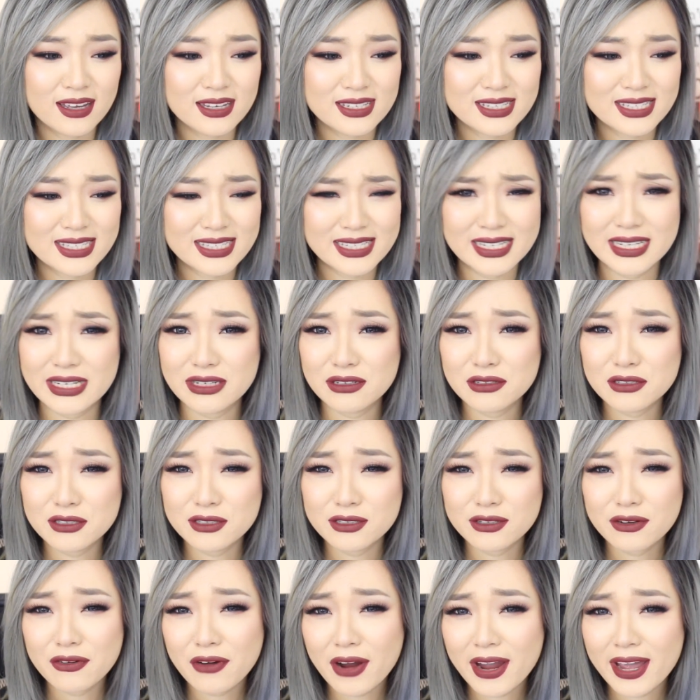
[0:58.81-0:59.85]

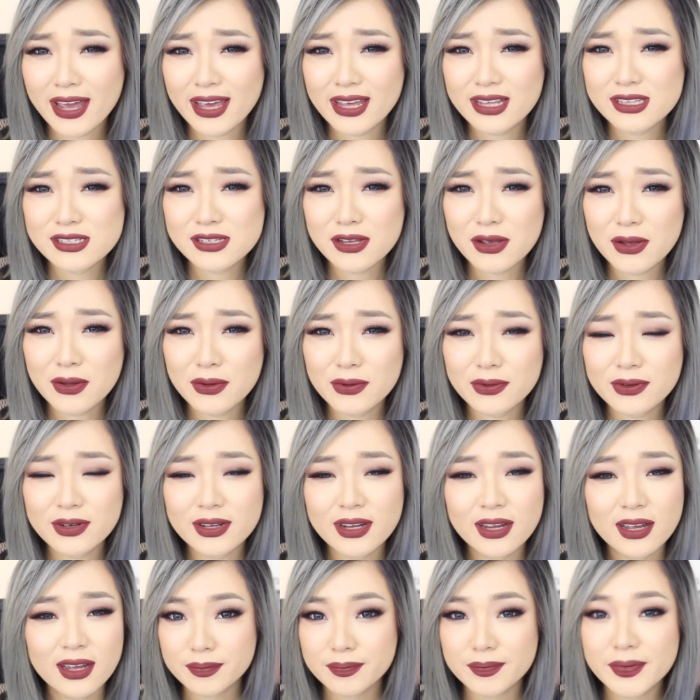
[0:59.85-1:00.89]
steel gray tone.
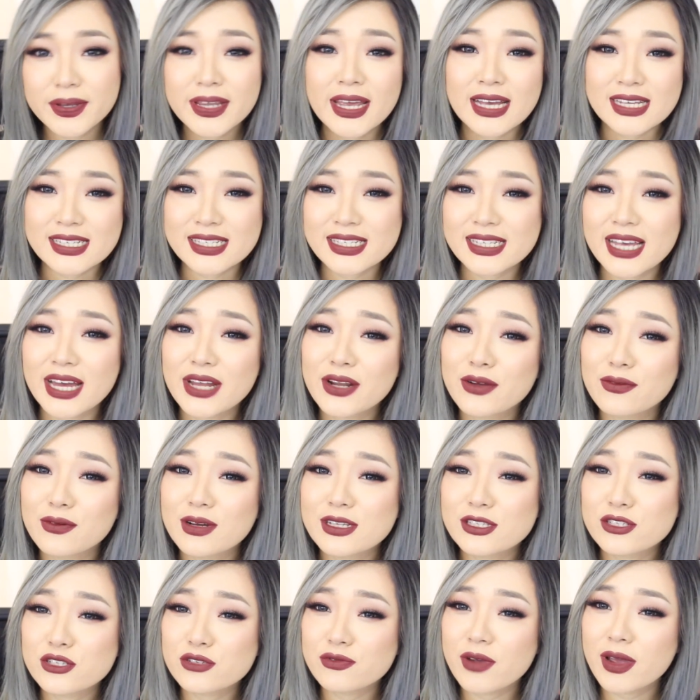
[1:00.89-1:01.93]
But yes, I don't
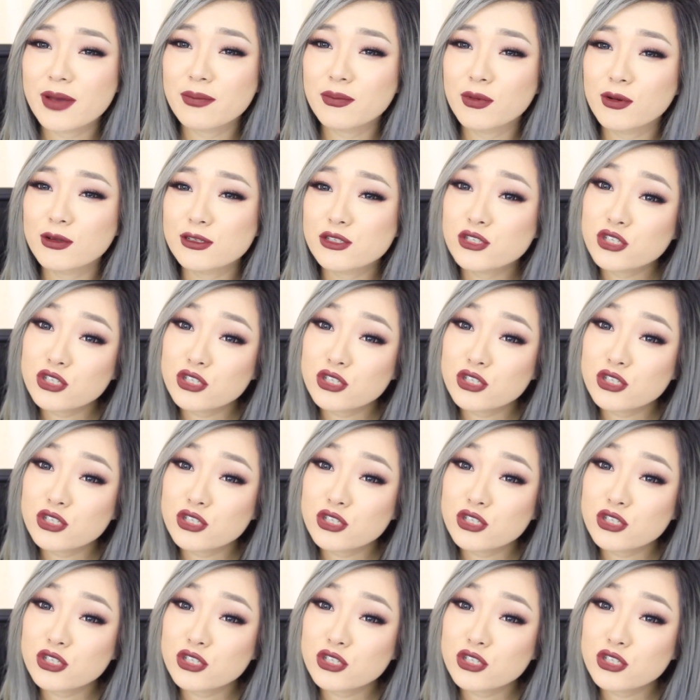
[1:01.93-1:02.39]
want to ramble